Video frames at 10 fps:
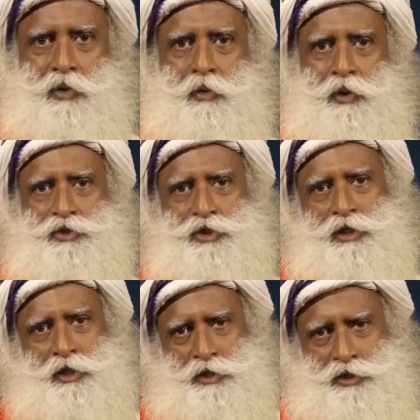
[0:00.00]
over
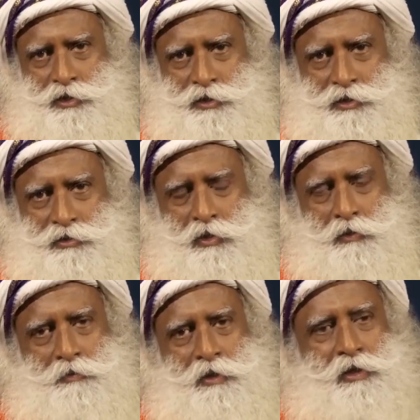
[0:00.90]
generations,
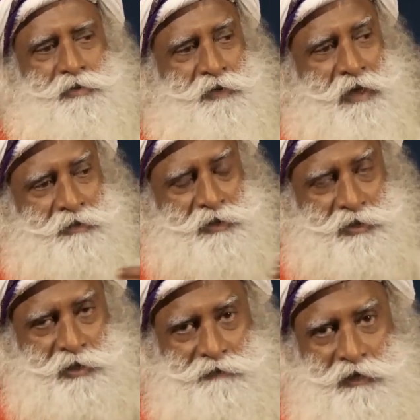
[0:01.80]
because we have
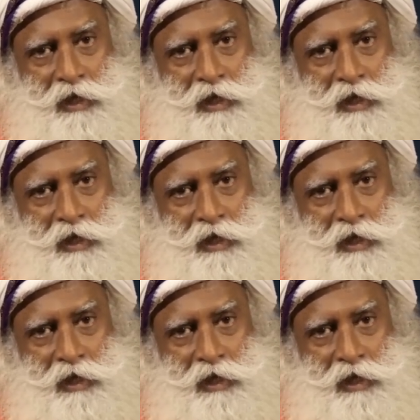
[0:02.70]
history of